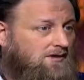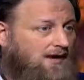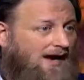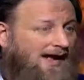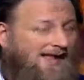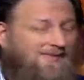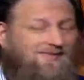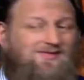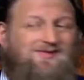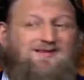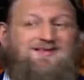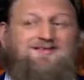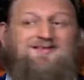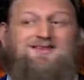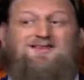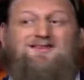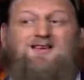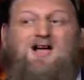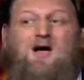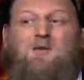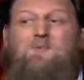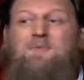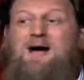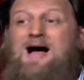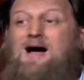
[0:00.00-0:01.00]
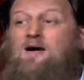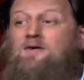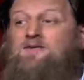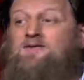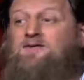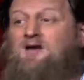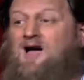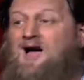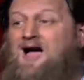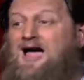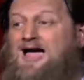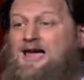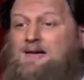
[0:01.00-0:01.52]
And this is about
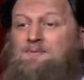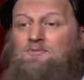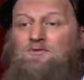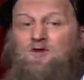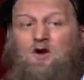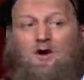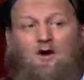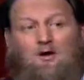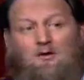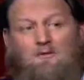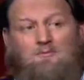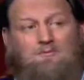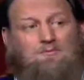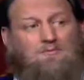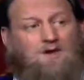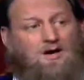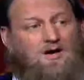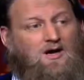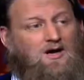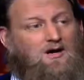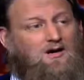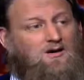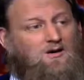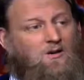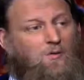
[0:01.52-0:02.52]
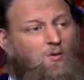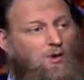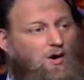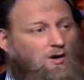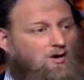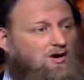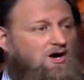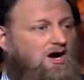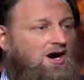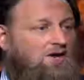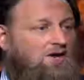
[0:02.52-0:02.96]
time the ummah woke